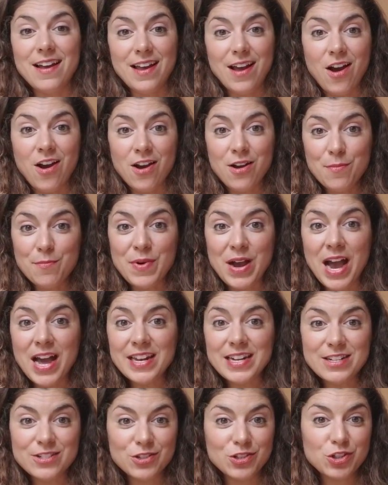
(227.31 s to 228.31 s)
our
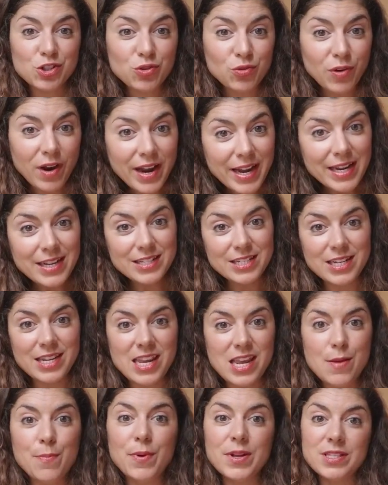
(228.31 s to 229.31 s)
bodies are trying to
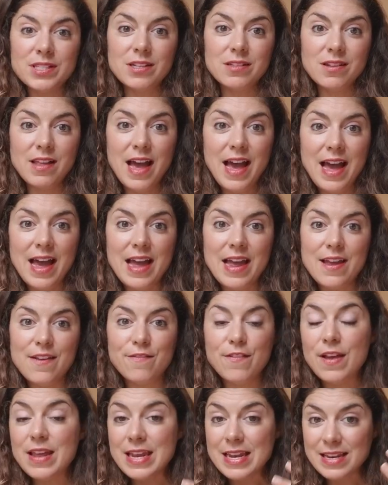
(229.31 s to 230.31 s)
keep us
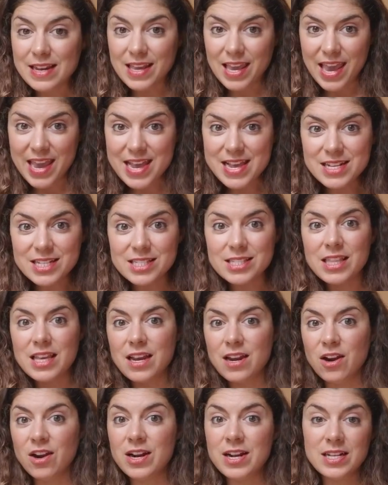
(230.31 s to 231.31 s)
alive in case
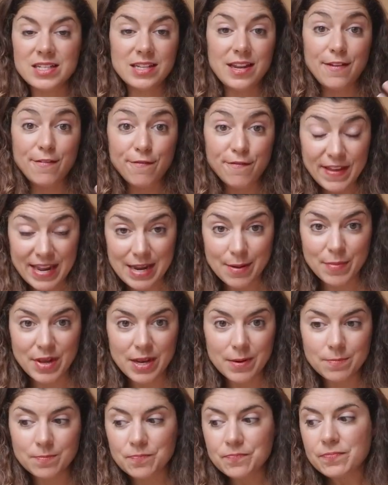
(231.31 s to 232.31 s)
there is a
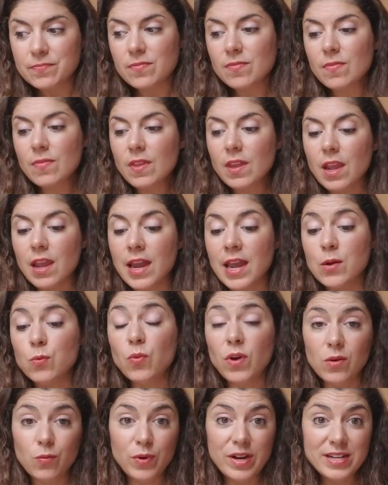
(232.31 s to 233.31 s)
famine and
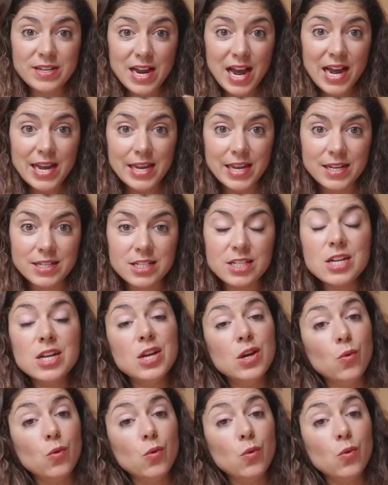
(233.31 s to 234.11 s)
when we diet,